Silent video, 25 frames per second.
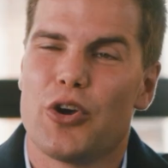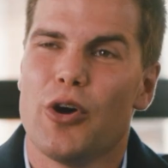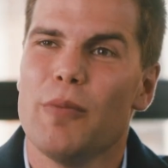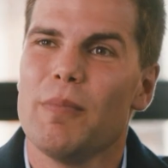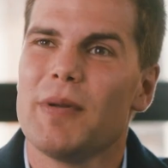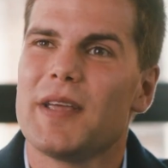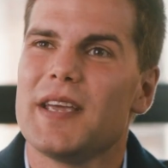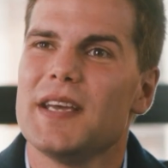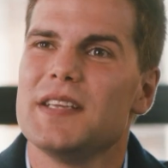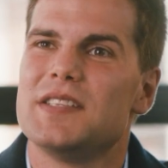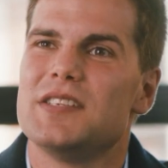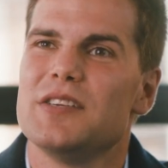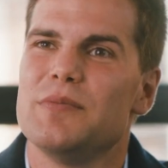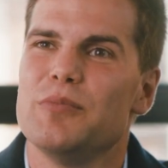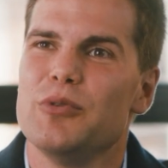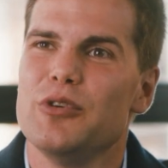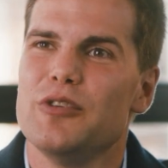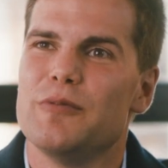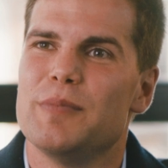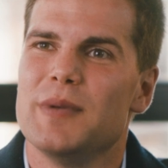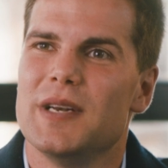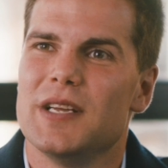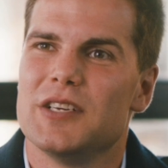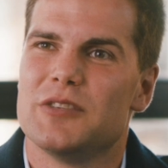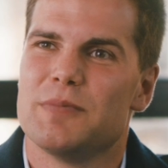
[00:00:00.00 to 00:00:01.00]
complicated
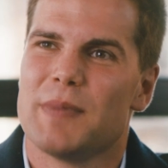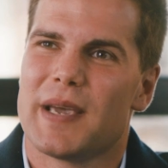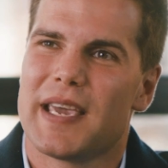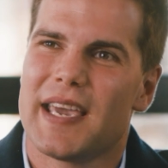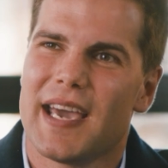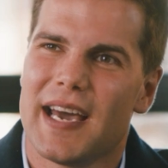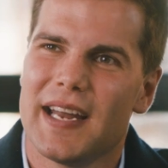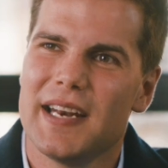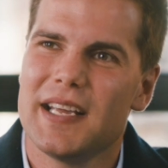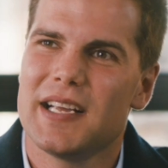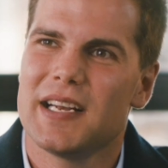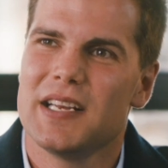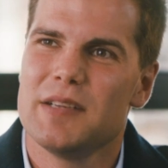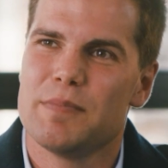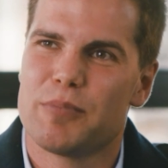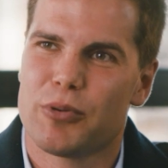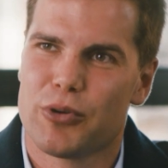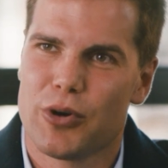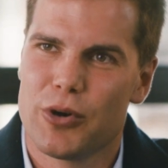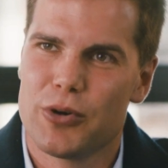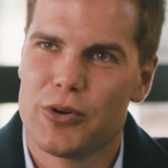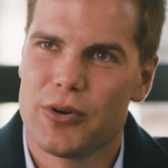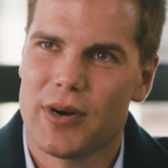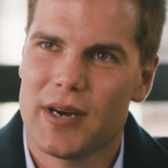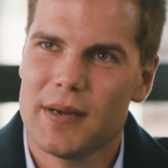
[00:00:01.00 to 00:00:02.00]
movement is mechanically
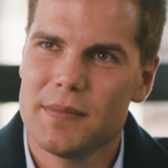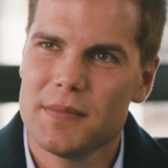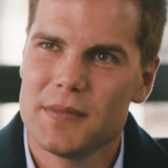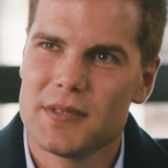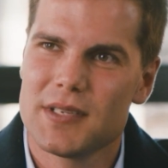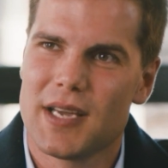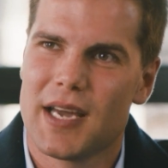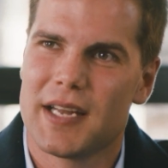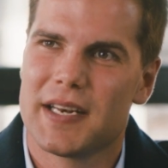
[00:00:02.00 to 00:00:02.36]
programmed